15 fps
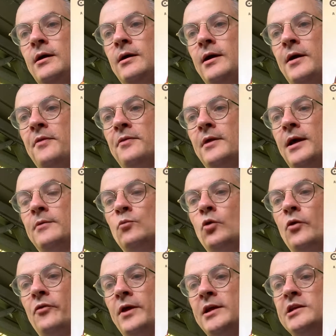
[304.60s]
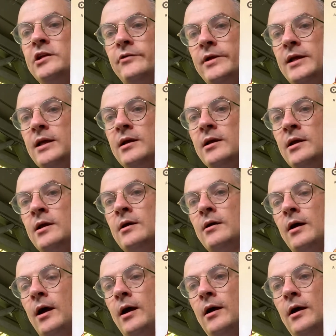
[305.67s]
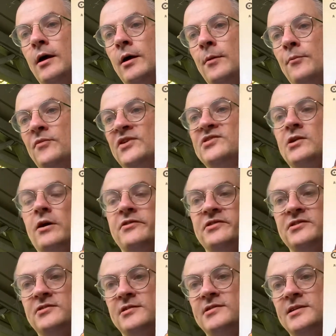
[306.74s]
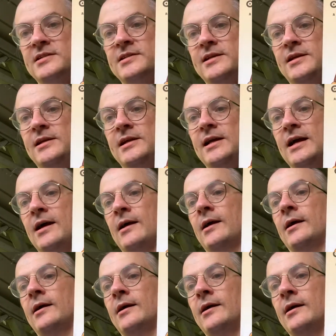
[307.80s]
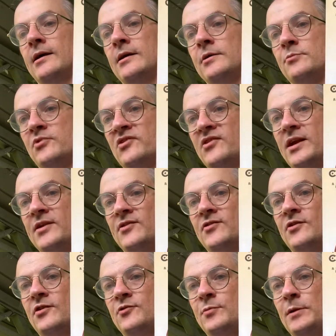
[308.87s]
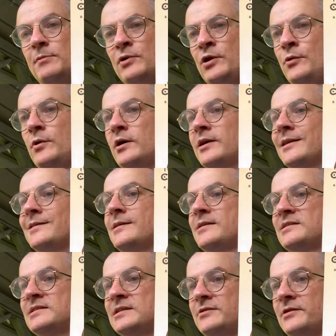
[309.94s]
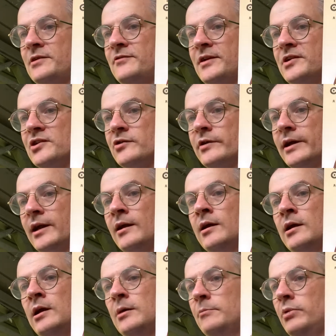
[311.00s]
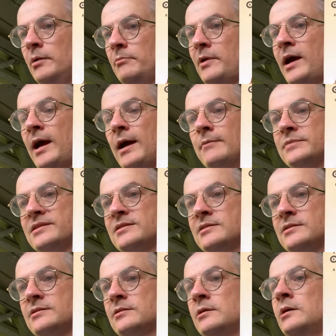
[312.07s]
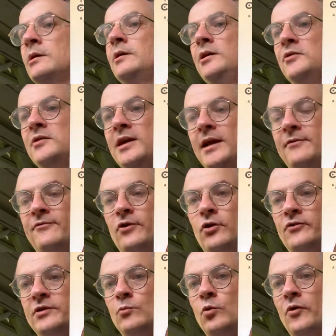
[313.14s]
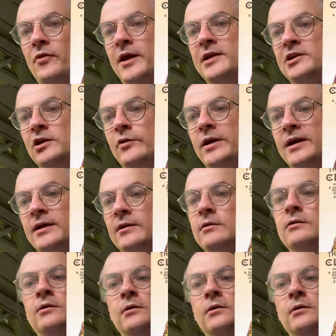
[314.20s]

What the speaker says: and what they're doing. This goes into the city and presents those people who aren't necessarily adventuring, but perhaps you can get involved in what they're doing and